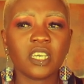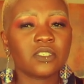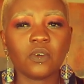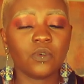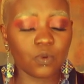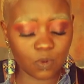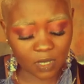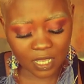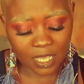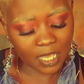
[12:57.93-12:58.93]
It's so cool.
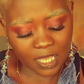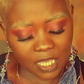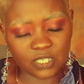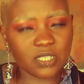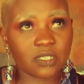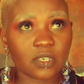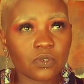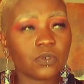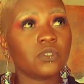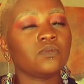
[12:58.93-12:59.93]
She's just
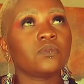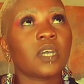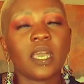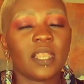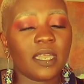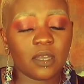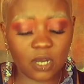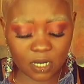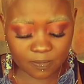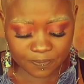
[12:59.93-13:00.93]
so cute. I like her.